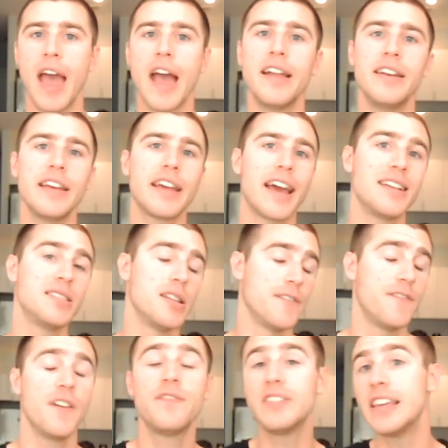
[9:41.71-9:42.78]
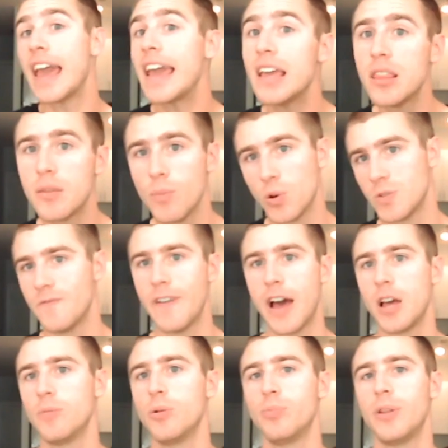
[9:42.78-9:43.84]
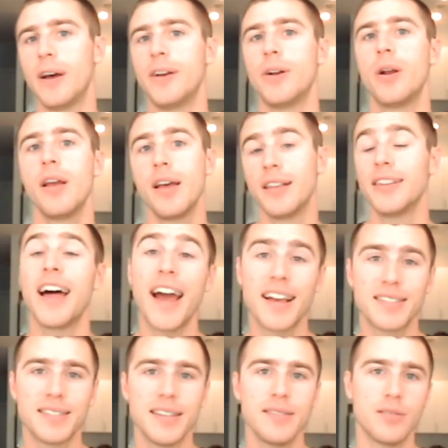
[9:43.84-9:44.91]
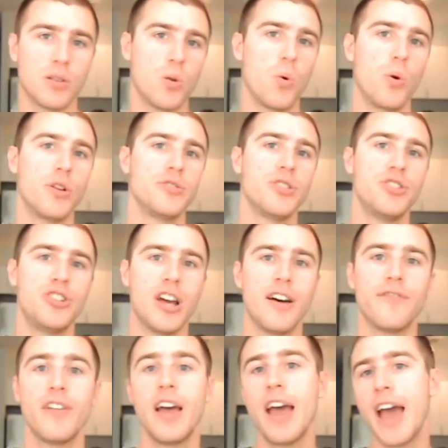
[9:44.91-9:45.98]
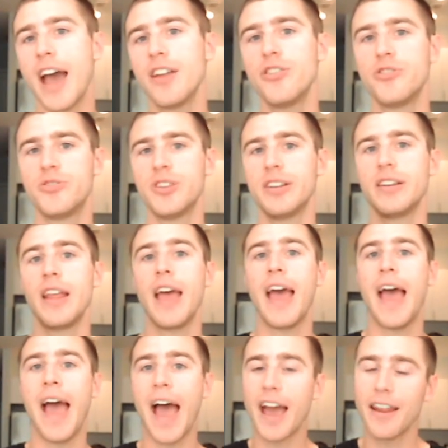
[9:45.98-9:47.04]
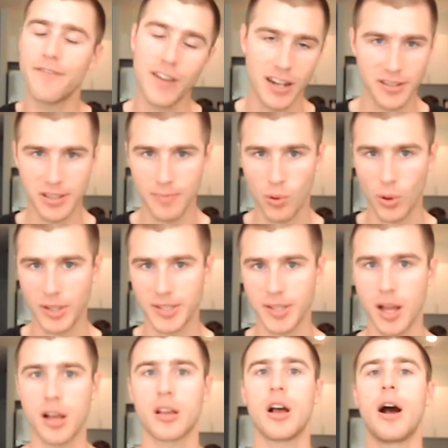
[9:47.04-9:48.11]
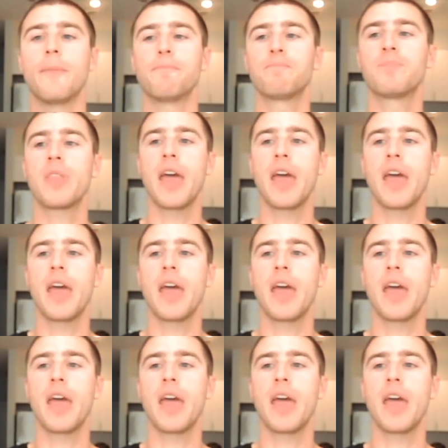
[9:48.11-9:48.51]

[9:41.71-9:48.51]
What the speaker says: ending as the 58th most valuable player last season, according to Jeff Henderson at fantasypoints.com.